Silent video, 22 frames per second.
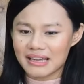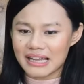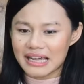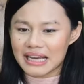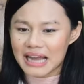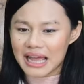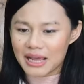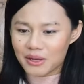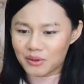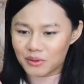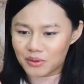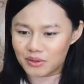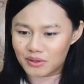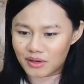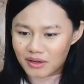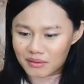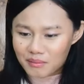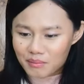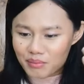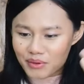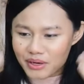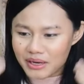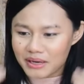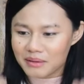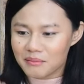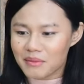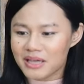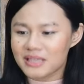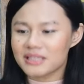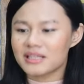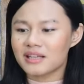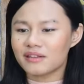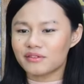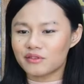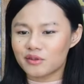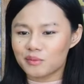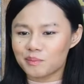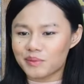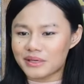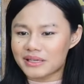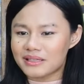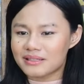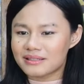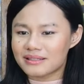And I could not bring myself to
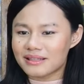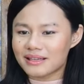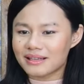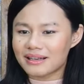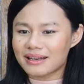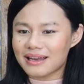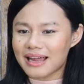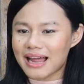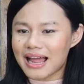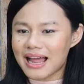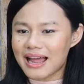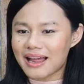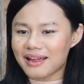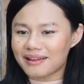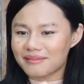peace that,